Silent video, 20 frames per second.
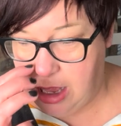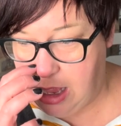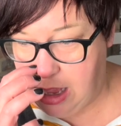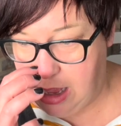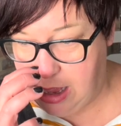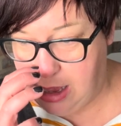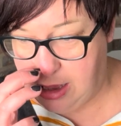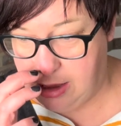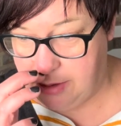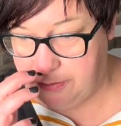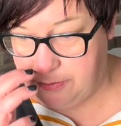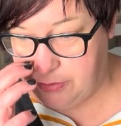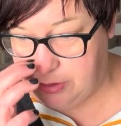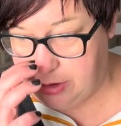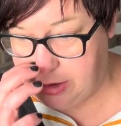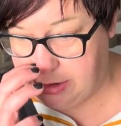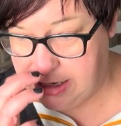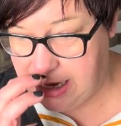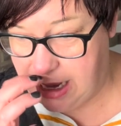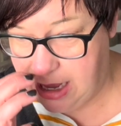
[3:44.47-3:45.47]

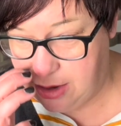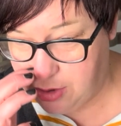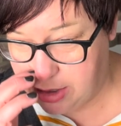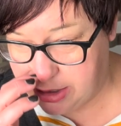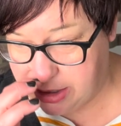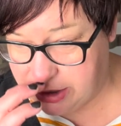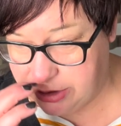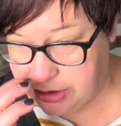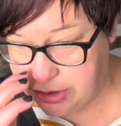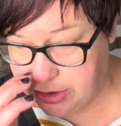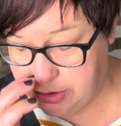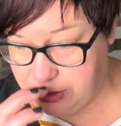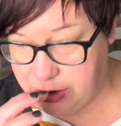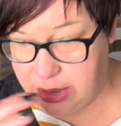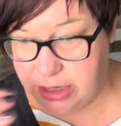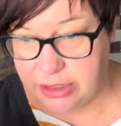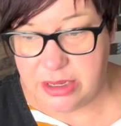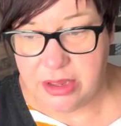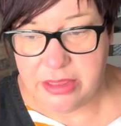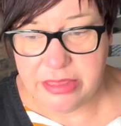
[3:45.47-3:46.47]
Now I can do
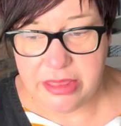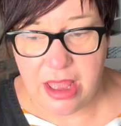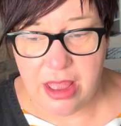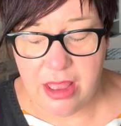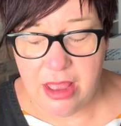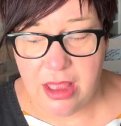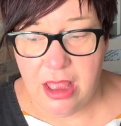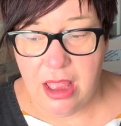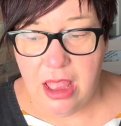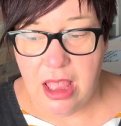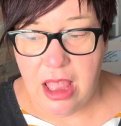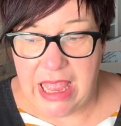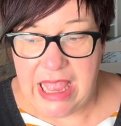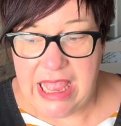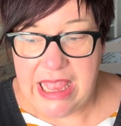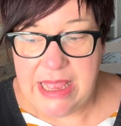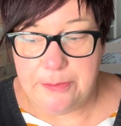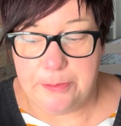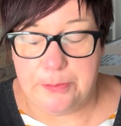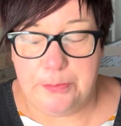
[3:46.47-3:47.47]
another.
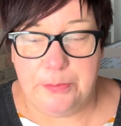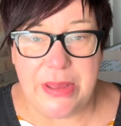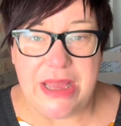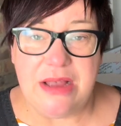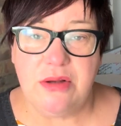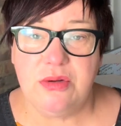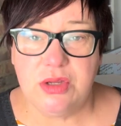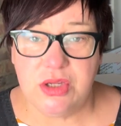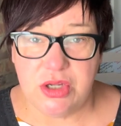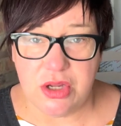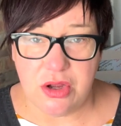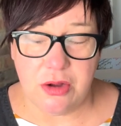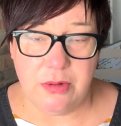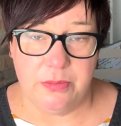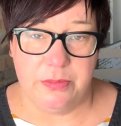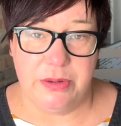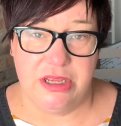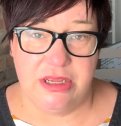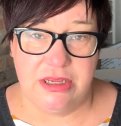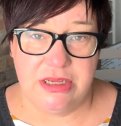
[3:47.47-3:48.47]
It built
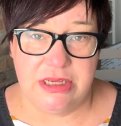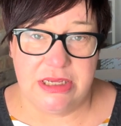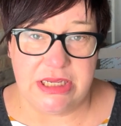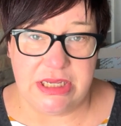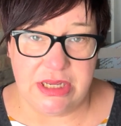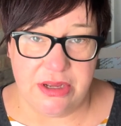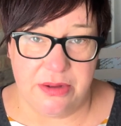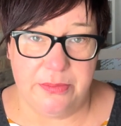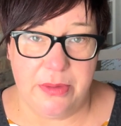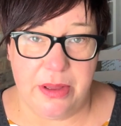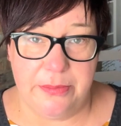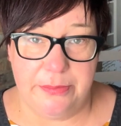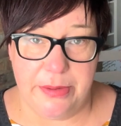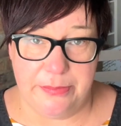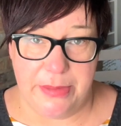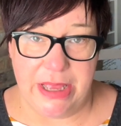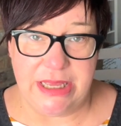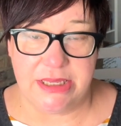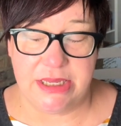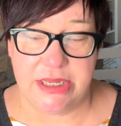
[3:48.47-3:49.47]
up some
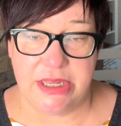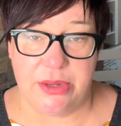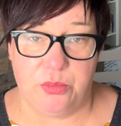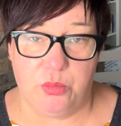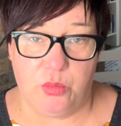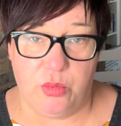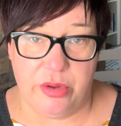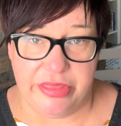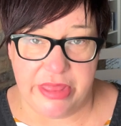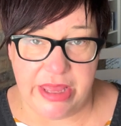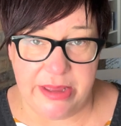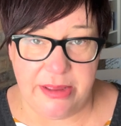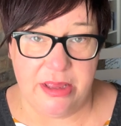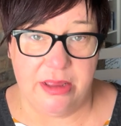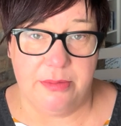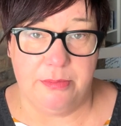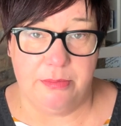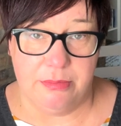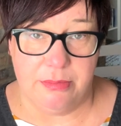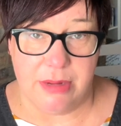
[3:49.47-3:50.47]
momentum
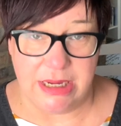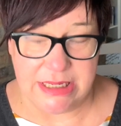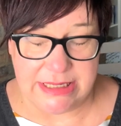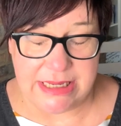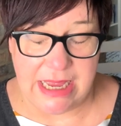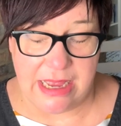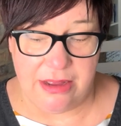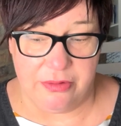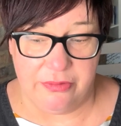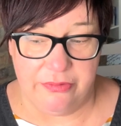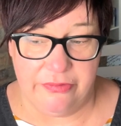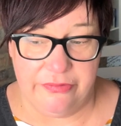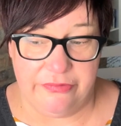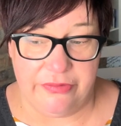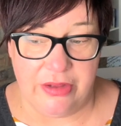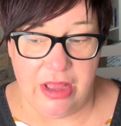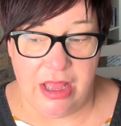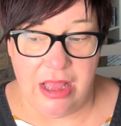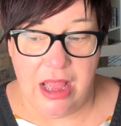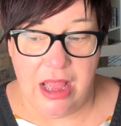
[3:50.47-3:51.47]
within myself,
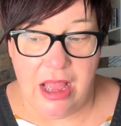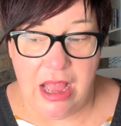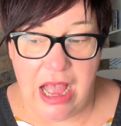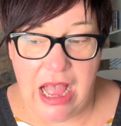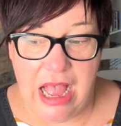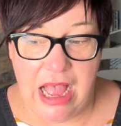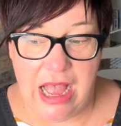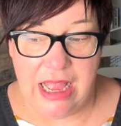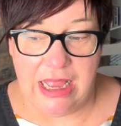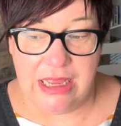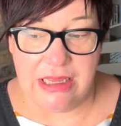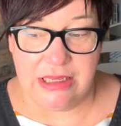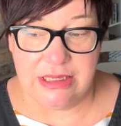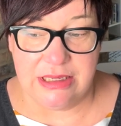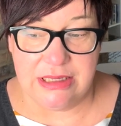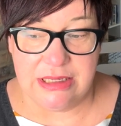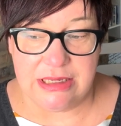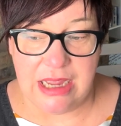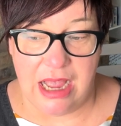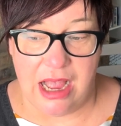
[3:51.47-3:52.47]

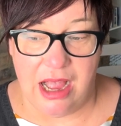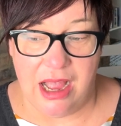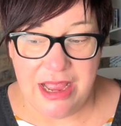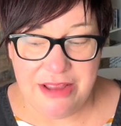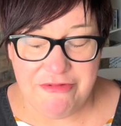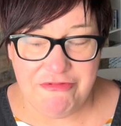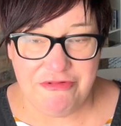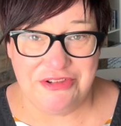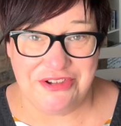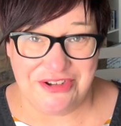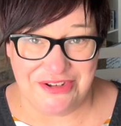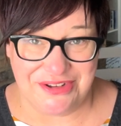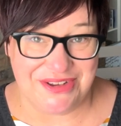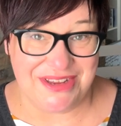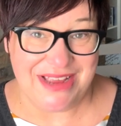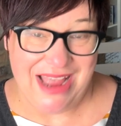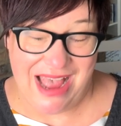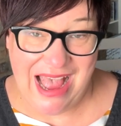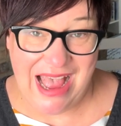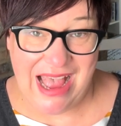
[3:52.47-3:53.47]
and I just
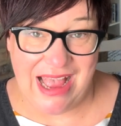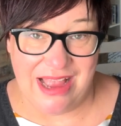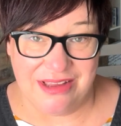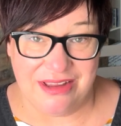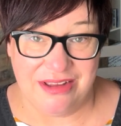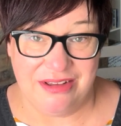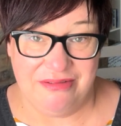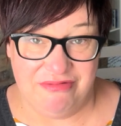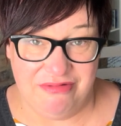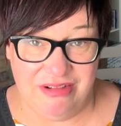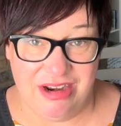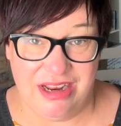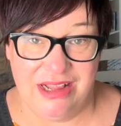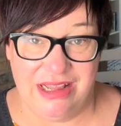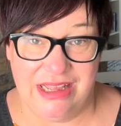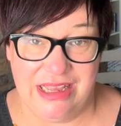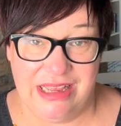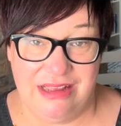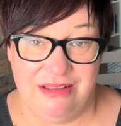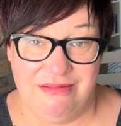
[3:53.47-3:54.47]
had a
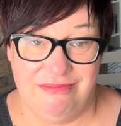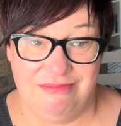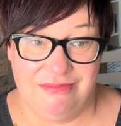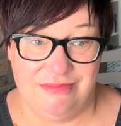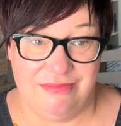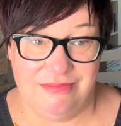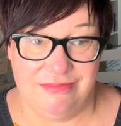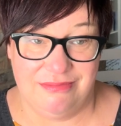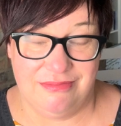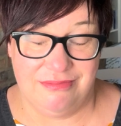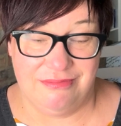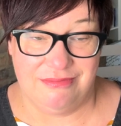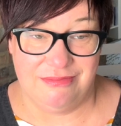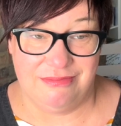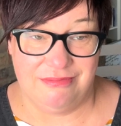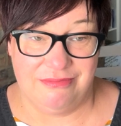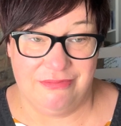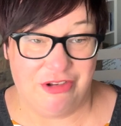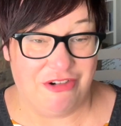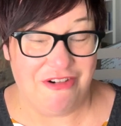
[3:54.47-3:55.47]
really
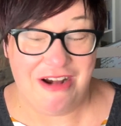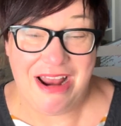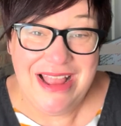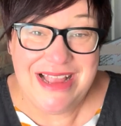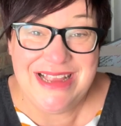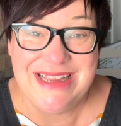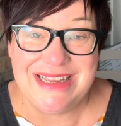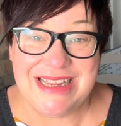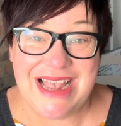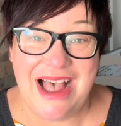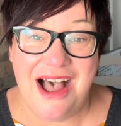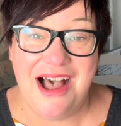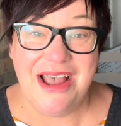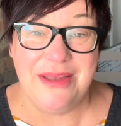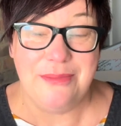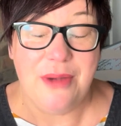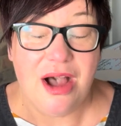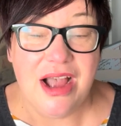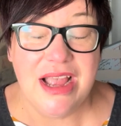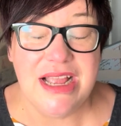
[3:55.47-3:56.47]
great
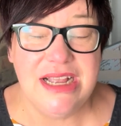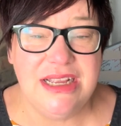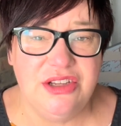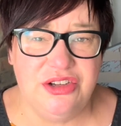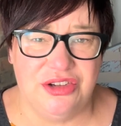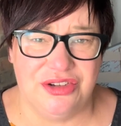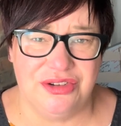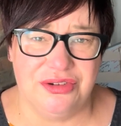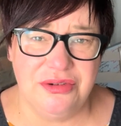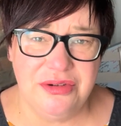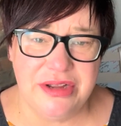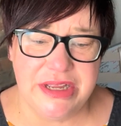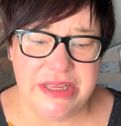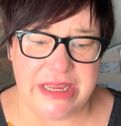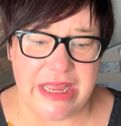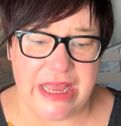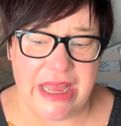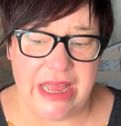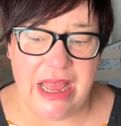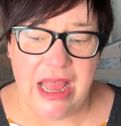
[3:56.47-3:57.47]
time. I enjoyed
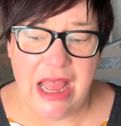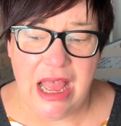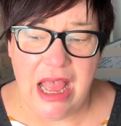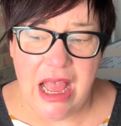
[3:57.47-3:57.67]
it.